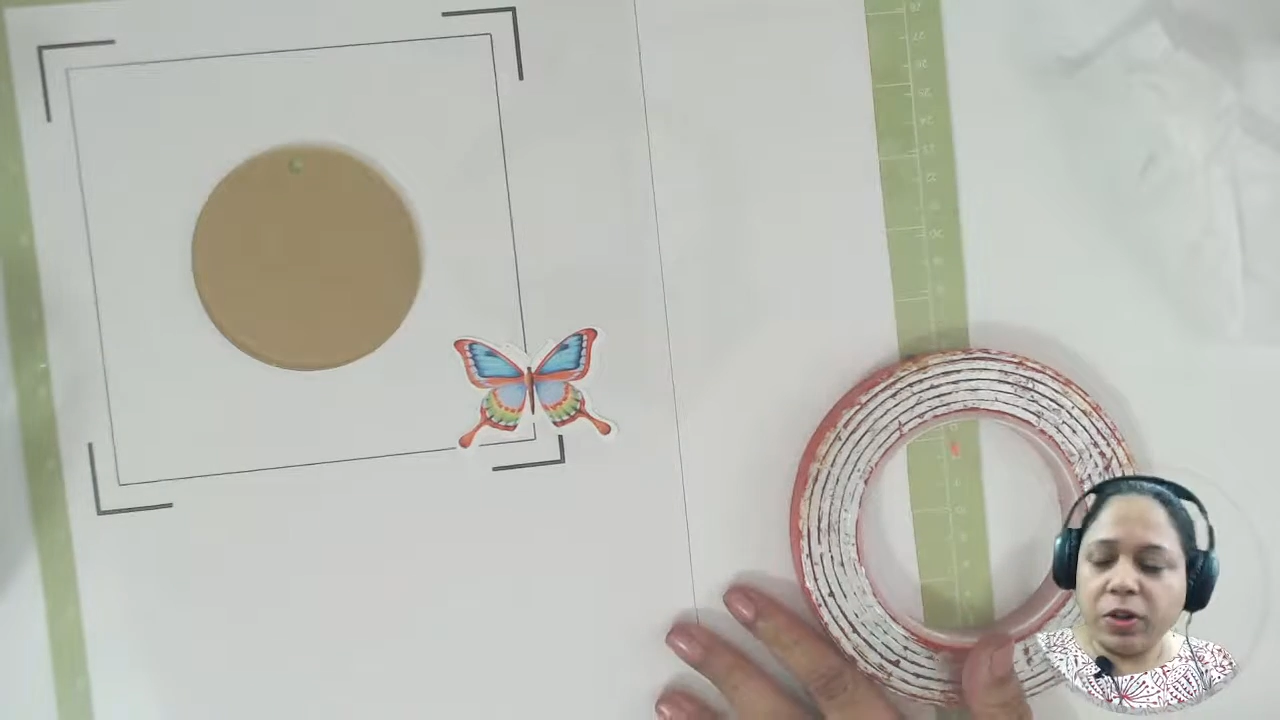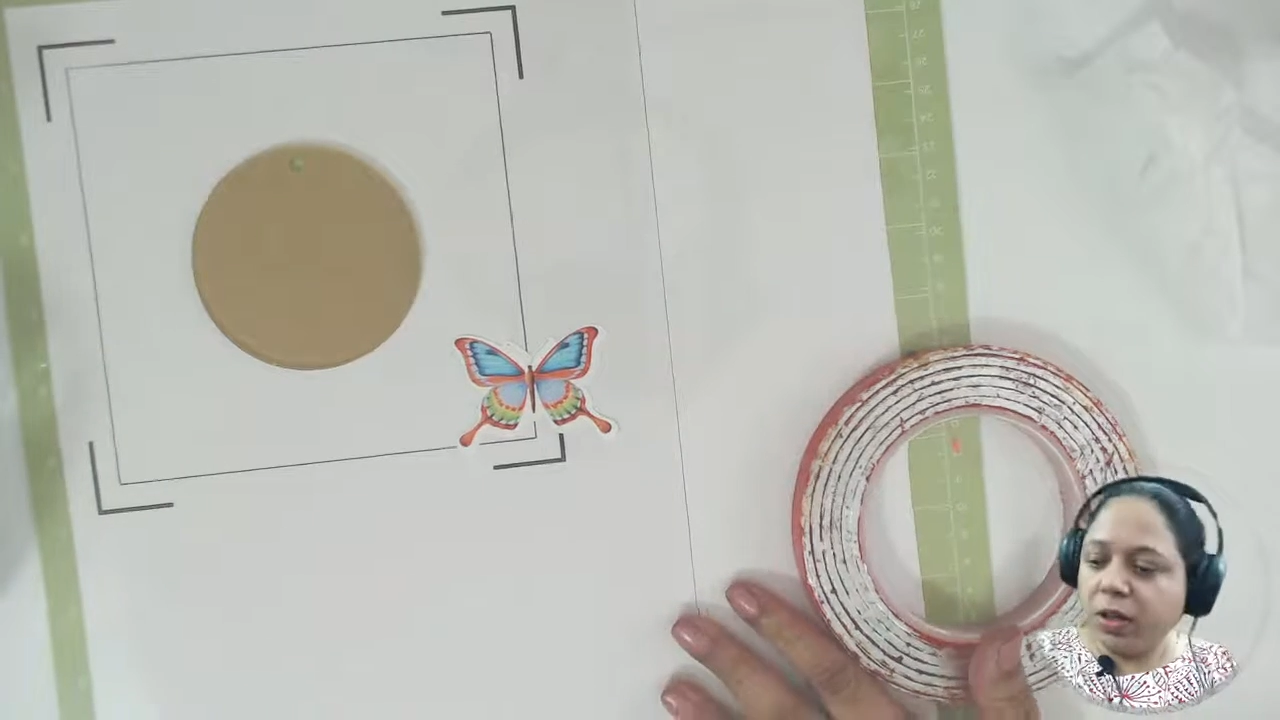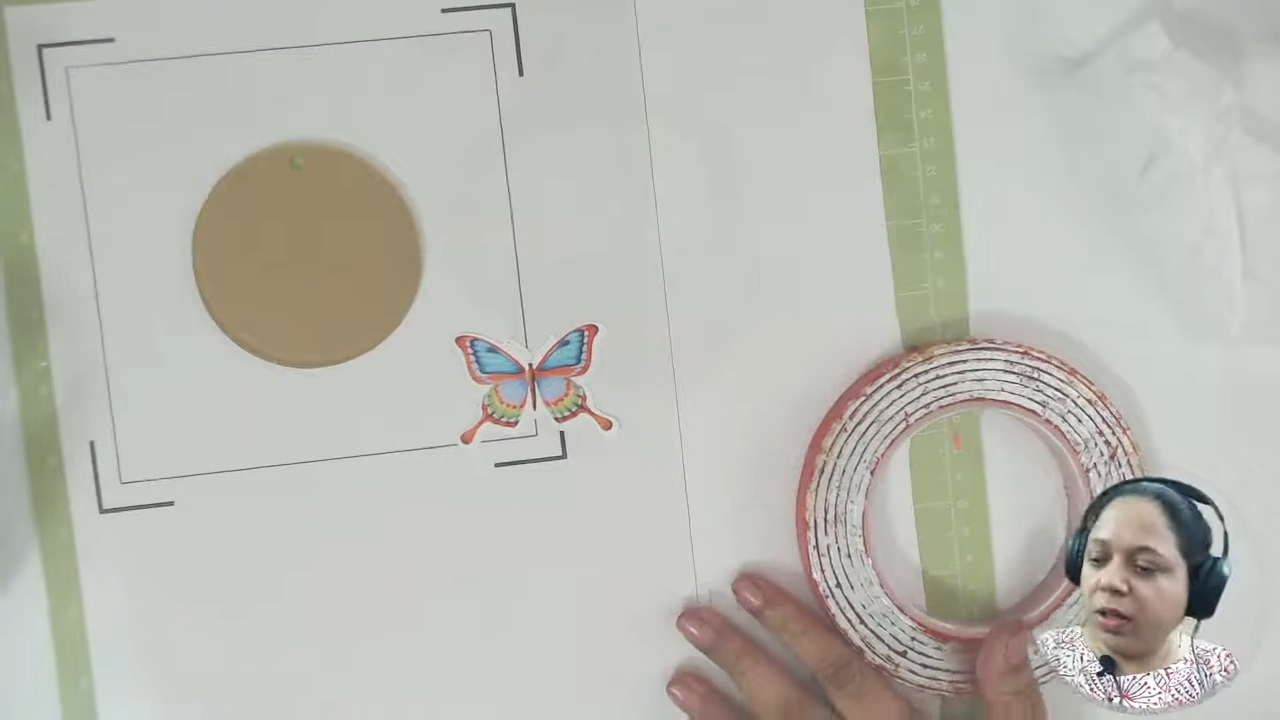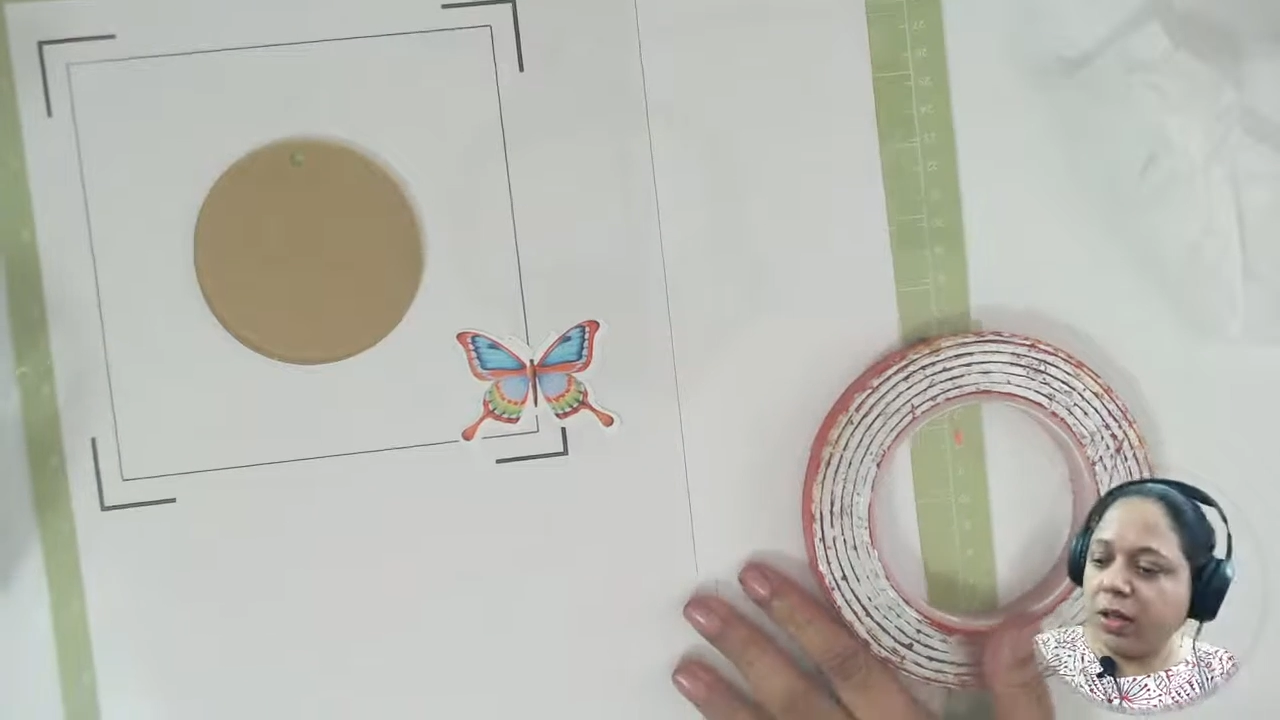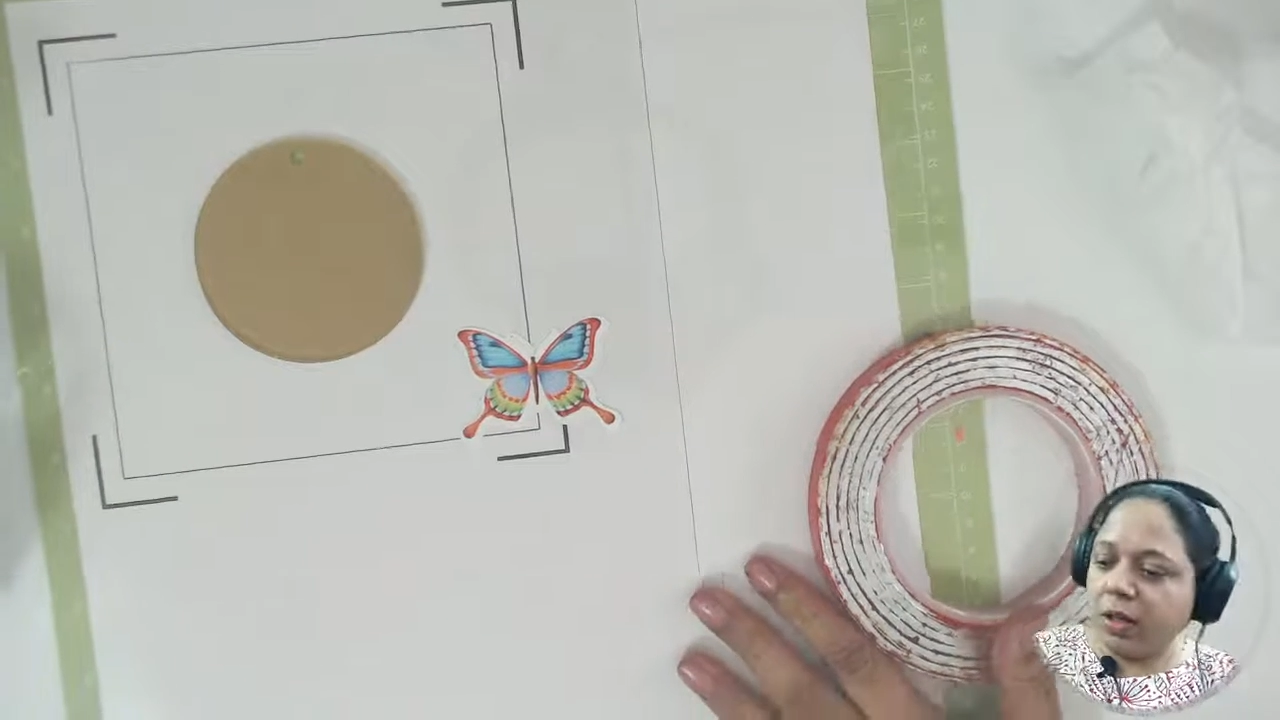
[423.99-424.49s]

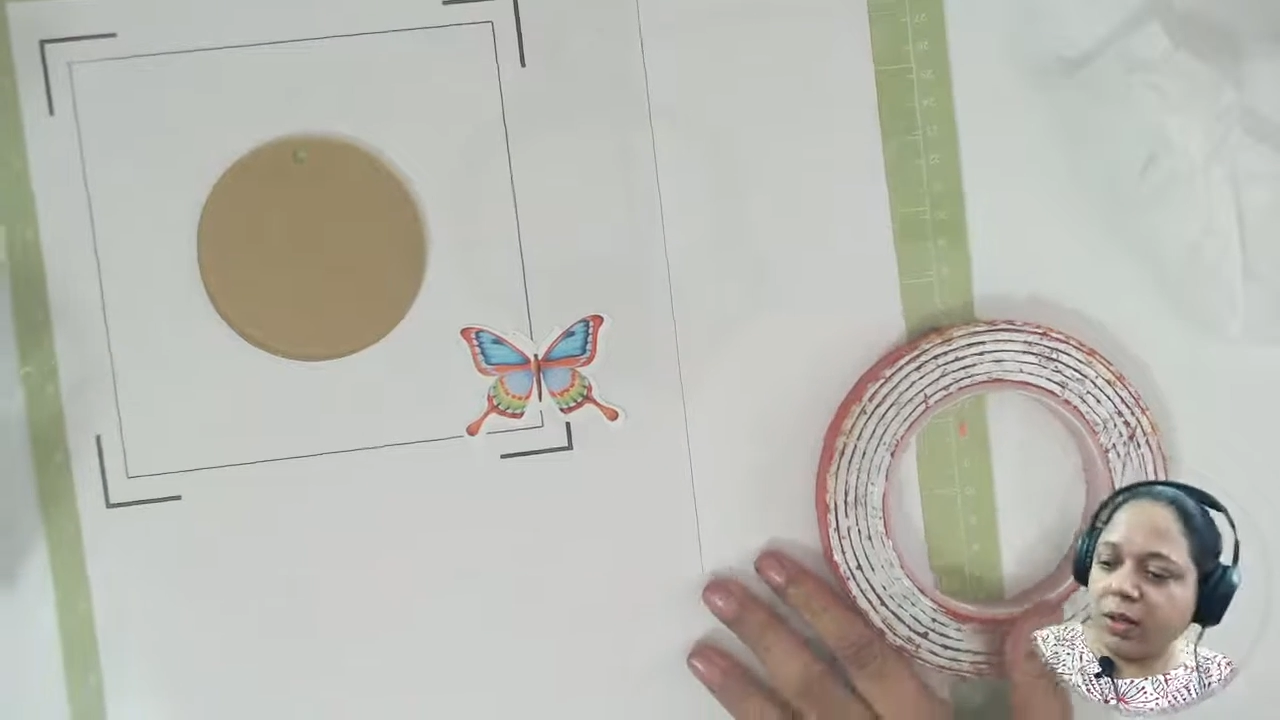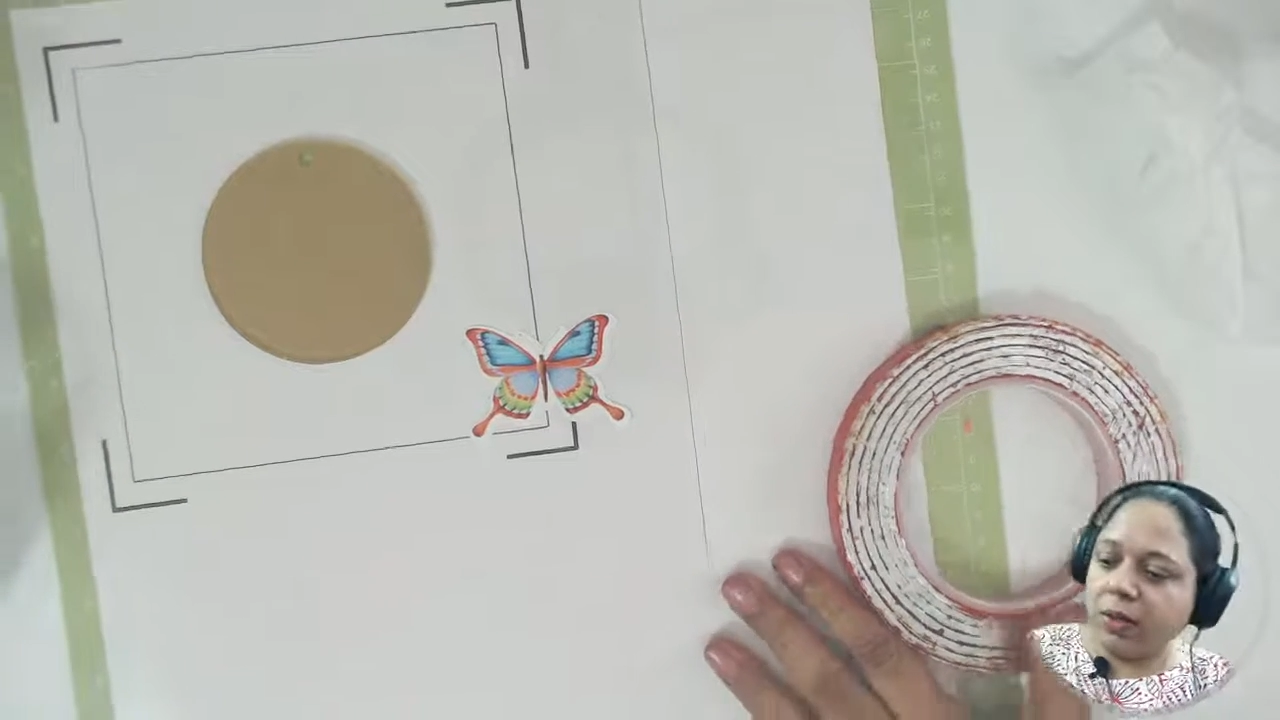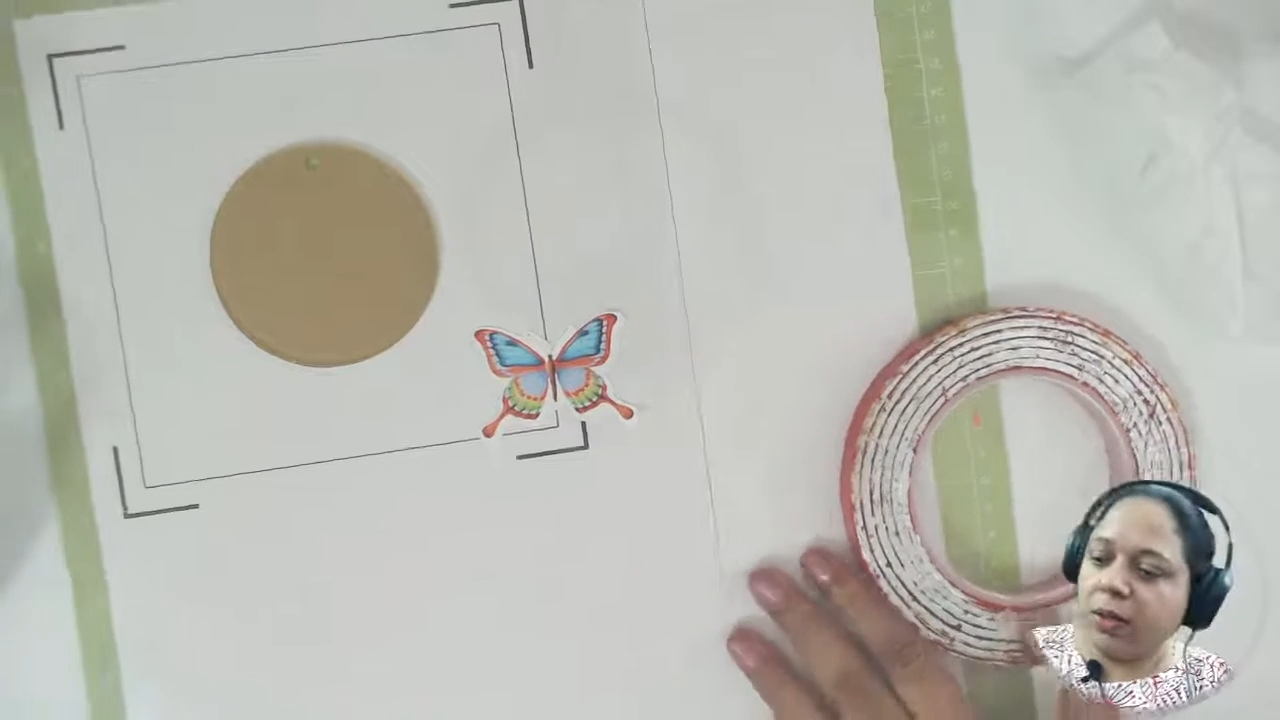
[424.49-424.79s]
here